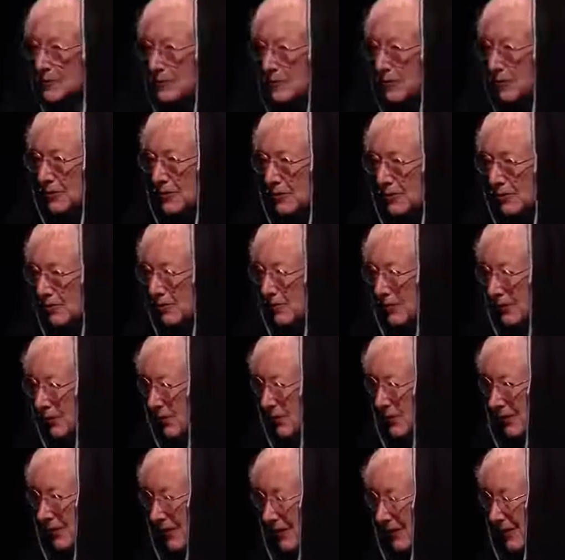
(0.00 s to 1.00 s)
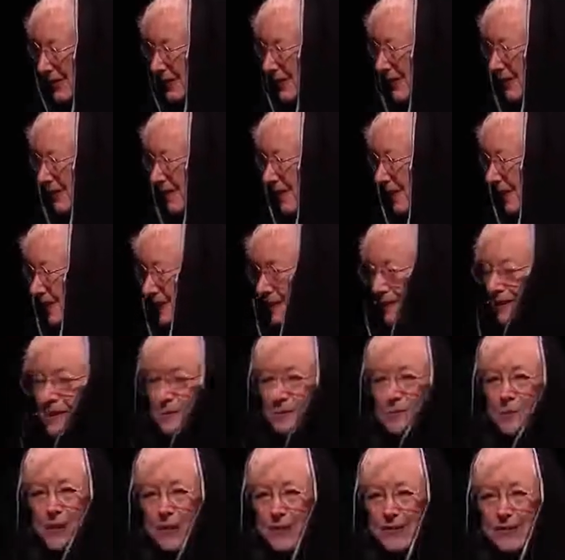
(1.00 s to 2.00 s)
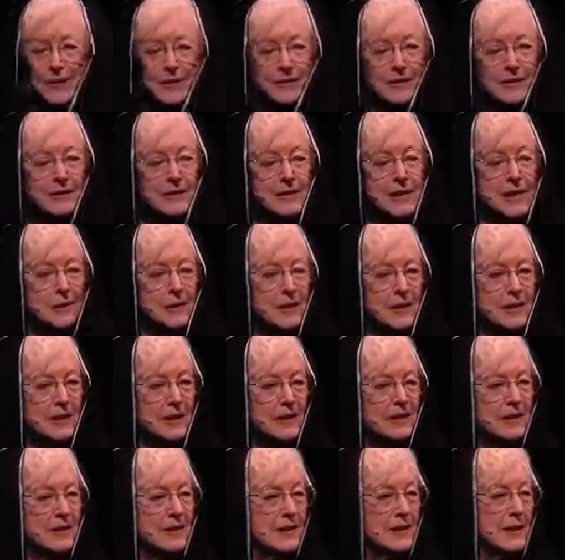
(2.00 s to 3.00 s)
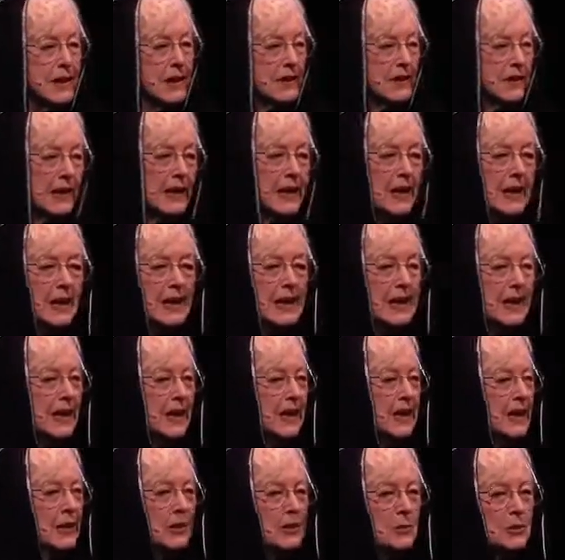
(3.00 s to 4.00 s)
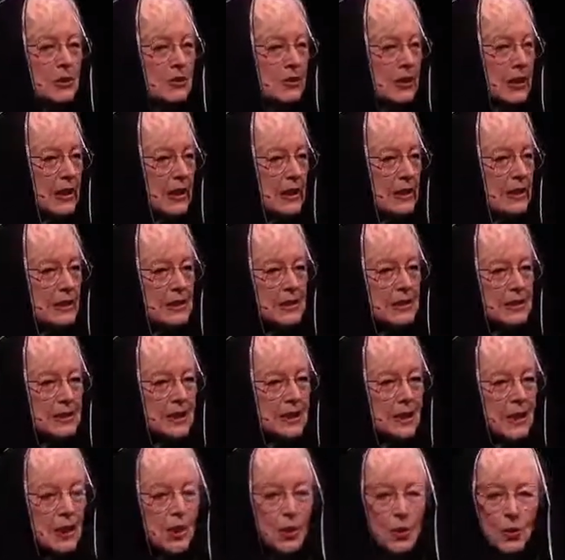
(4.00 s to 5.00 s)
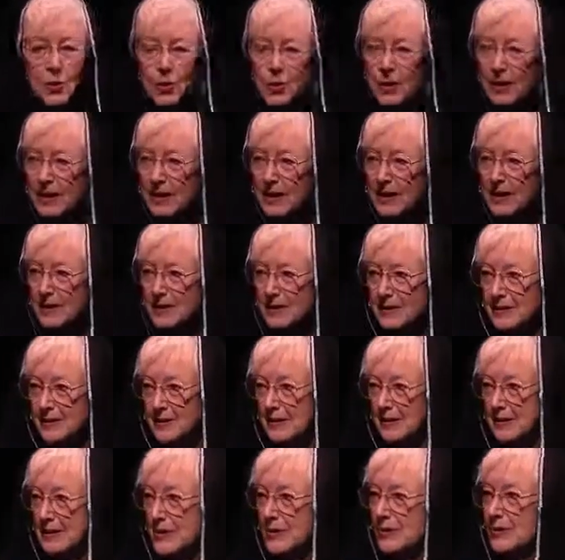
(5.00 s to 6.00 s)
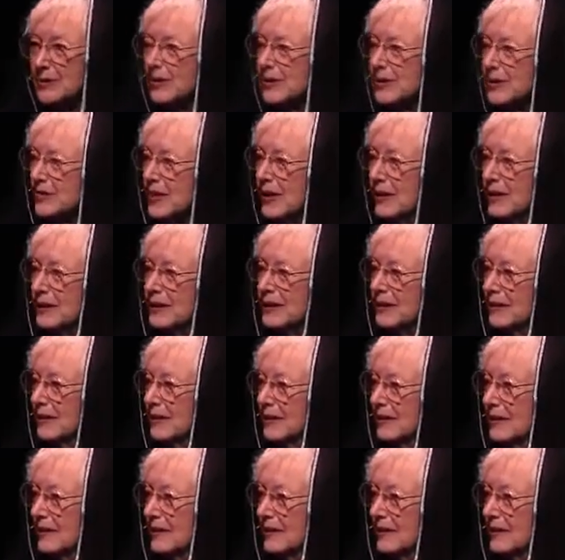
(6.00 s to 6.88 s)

all you can focus on is the fact that I'm wearing an Islamic headscarf, in which case, why is it so distracting?